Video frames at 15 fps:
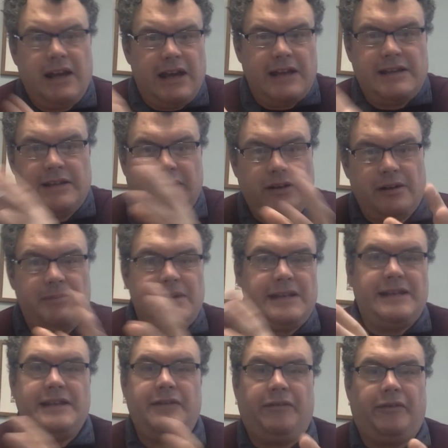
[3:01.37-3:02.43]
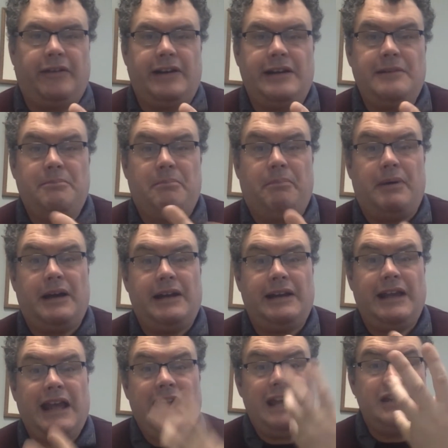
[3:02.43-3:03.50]
It's a little bit different, but
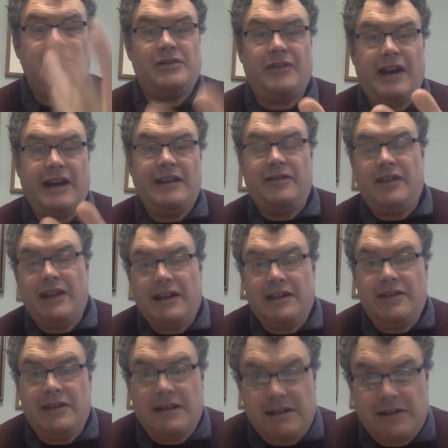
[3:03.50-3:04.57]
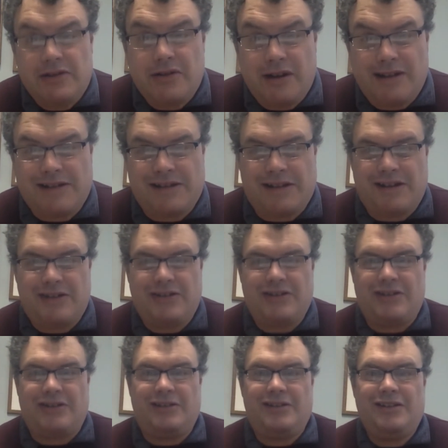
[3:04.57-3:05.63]
is there anything in this
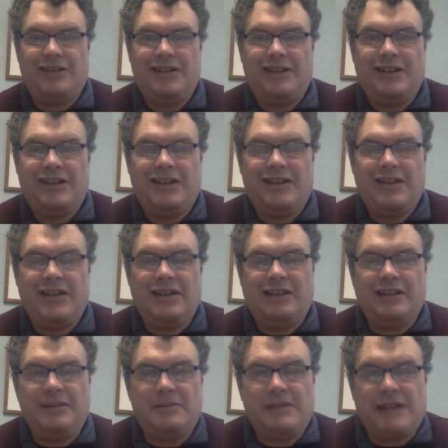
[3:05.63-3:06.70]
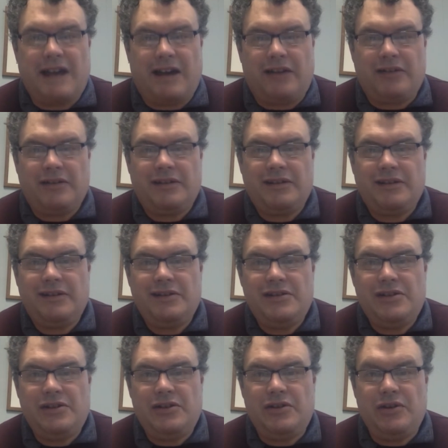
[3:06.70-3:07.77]
translation that leaps out
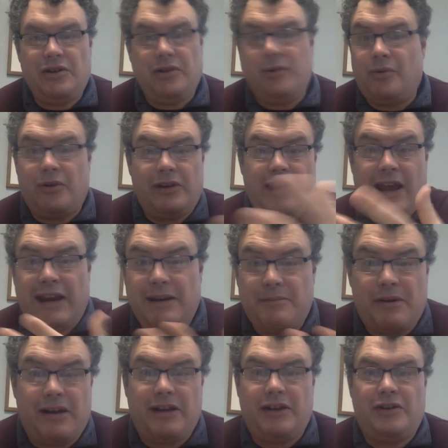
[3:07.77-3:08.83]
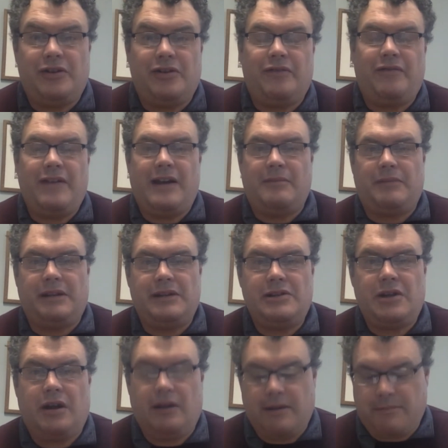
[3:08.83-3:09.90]
to you or to anybody in your family and
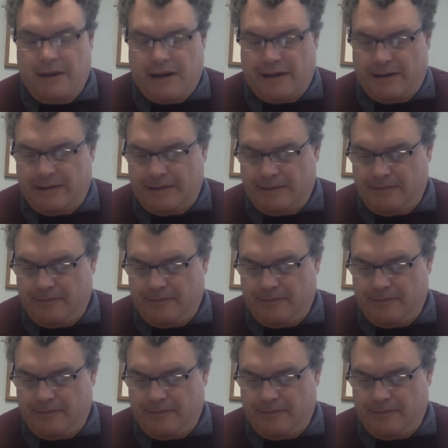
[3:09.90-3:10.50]
talk about it?